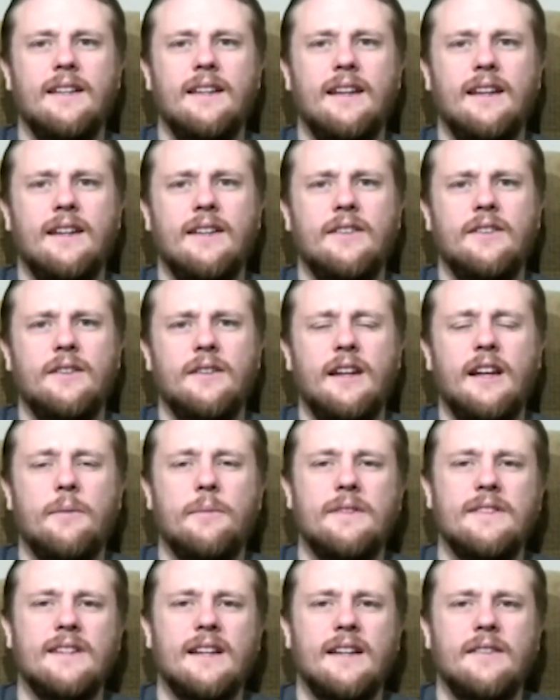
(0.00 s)
and
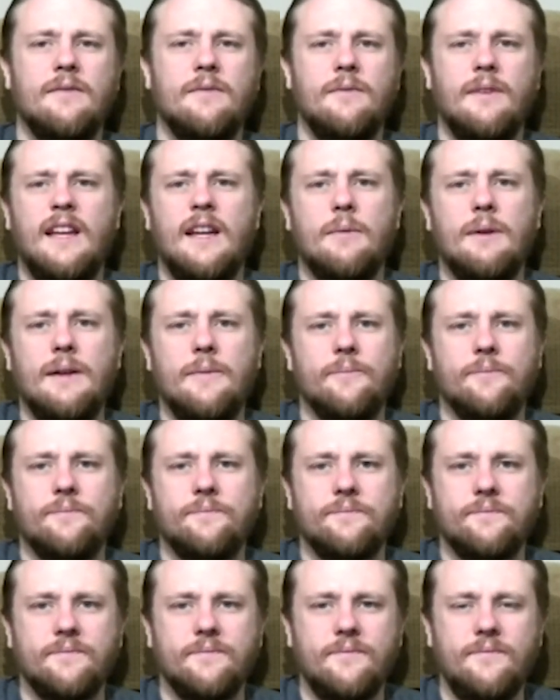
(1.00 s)
Amazon. Anyway,
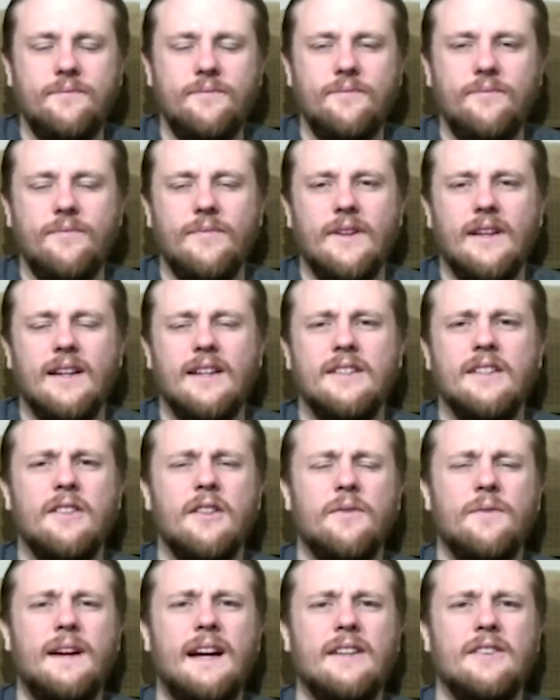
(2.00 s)

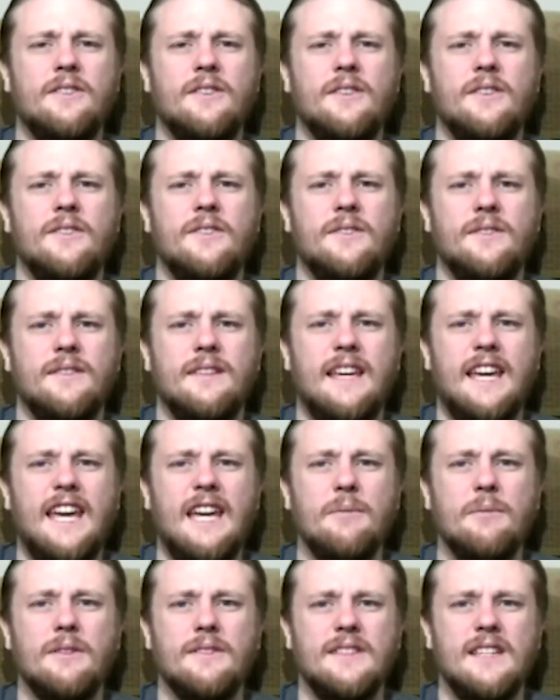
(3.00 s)
another factor is
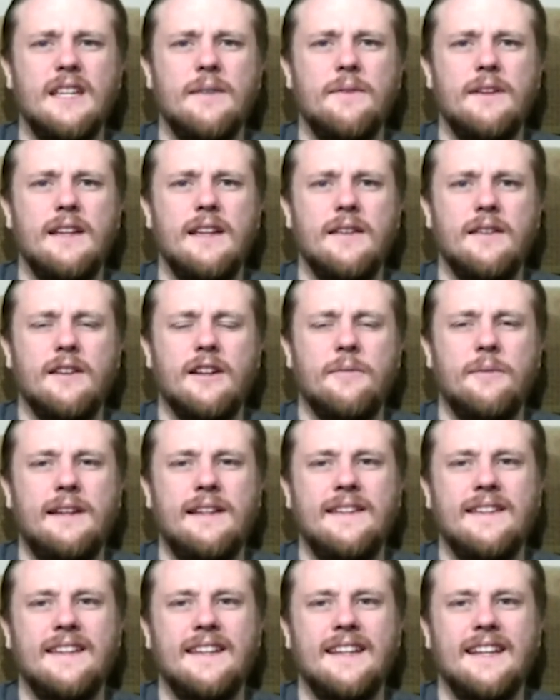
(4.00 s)
cable TV. I
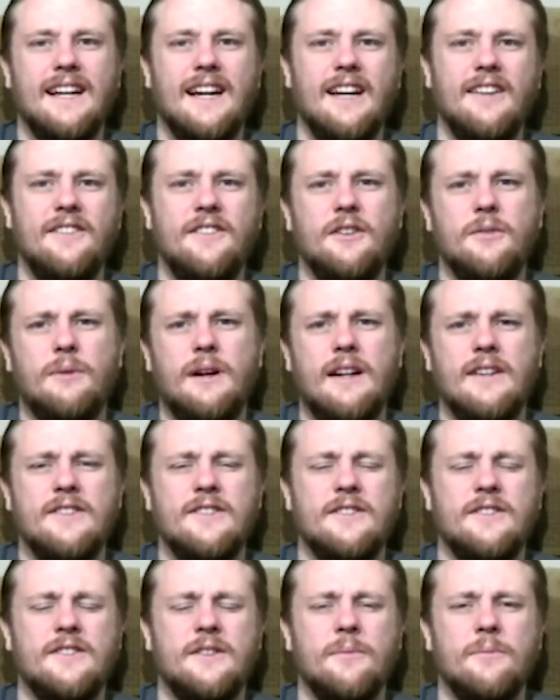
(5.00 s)
mean, I still watch
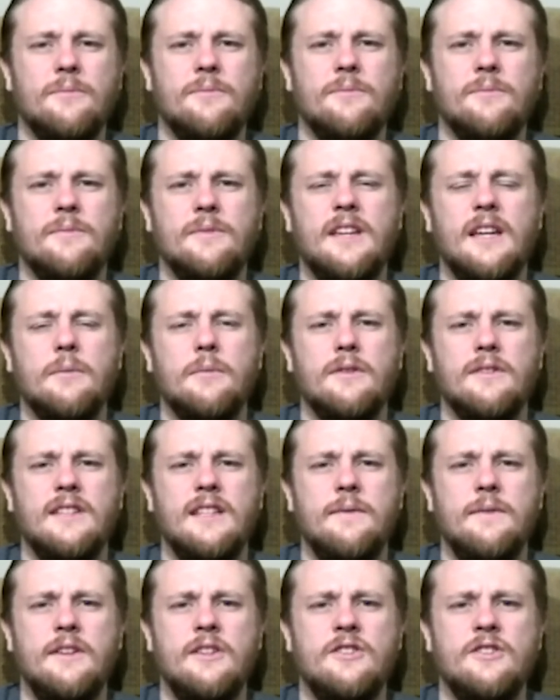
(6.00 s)
some cable
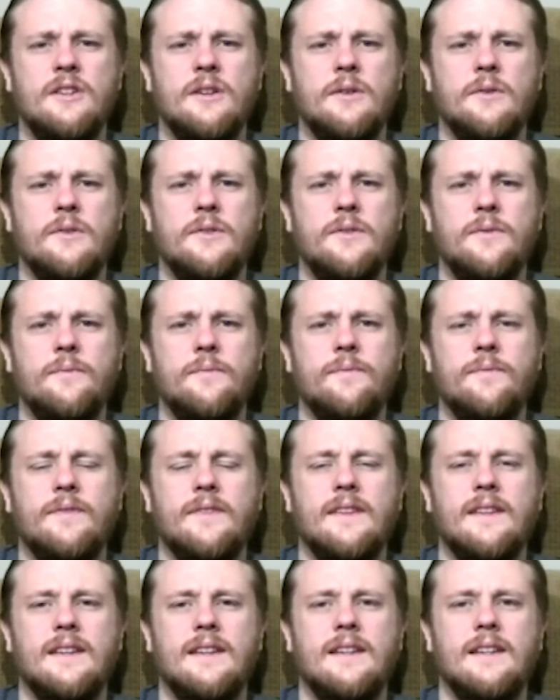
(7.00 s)
TV shows,
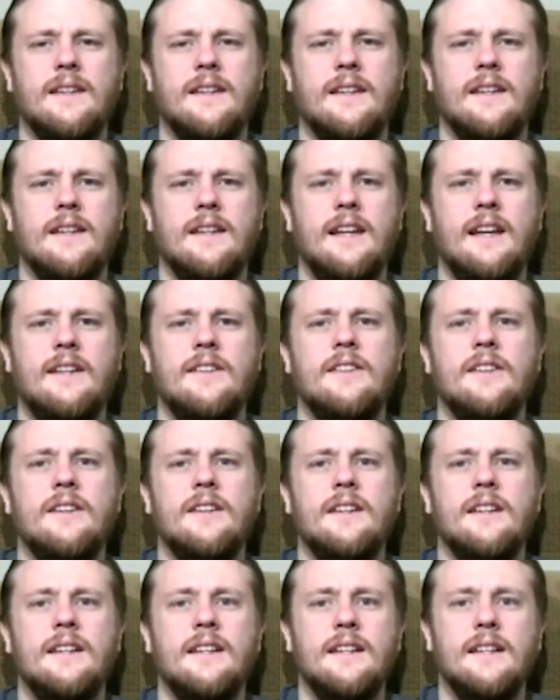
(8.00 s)
and
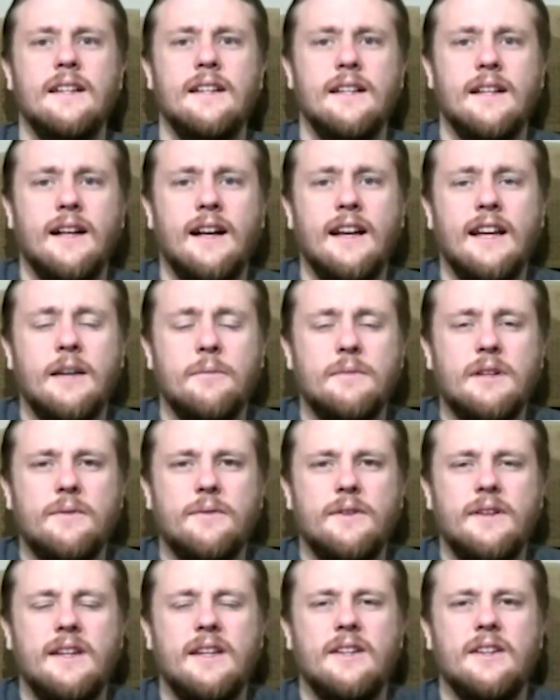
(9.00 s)
I am
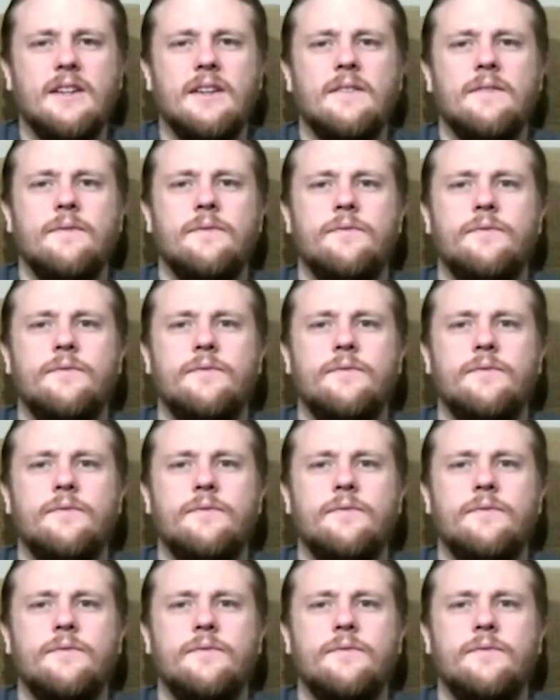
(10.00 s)
definitely gonna